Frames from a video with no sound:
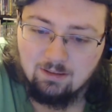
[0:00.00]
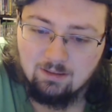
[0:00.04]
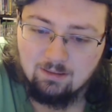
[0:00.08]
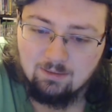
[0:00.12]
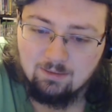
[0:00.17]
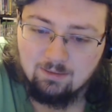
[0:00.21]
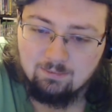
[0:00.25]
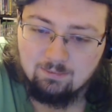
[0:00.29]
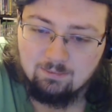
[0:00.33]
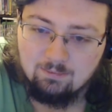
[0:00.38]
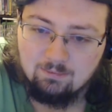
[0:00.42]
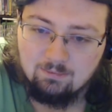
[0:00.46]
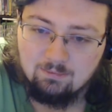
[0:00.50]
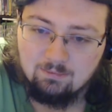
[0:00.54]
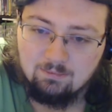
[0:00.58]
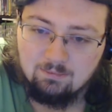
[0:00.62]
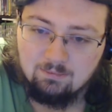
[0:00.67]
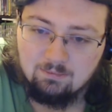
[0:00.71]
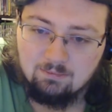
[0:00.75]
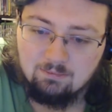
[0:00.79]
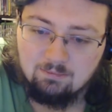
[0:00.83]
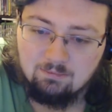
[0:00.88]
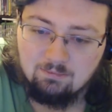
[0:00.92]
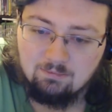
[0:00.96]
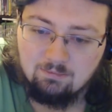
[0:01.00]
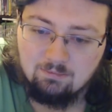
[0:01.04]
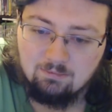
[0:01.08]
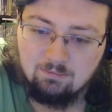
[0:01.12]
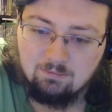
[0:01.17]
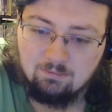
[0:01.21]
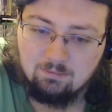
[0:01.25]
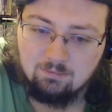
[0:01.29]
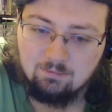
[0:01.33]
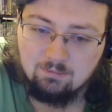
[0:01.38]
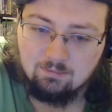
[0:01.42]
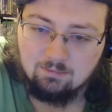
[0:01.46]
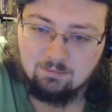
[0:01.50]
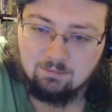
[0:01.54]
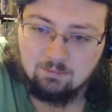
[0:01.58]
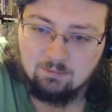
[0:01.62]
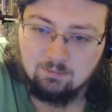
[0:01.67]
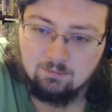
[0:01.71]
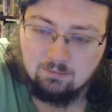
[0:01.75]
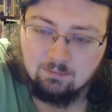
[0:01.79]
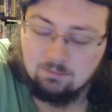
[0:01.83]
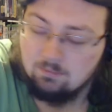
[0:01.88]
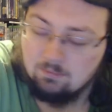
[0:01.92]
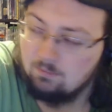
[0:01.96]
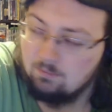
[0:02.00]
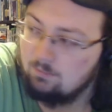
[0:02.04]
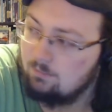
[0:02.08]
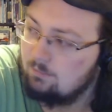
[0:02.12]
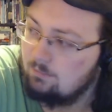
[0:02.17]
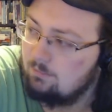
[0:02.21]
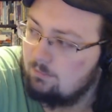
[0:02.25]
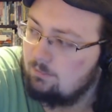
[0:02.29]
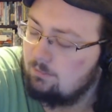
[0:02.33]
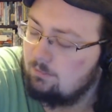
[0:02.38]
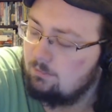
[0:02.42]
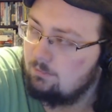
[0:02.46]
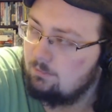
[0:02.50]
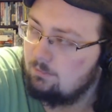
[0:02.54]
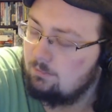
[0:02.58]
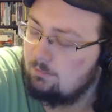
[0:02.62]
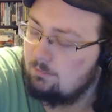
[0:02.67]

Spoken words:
[no speech]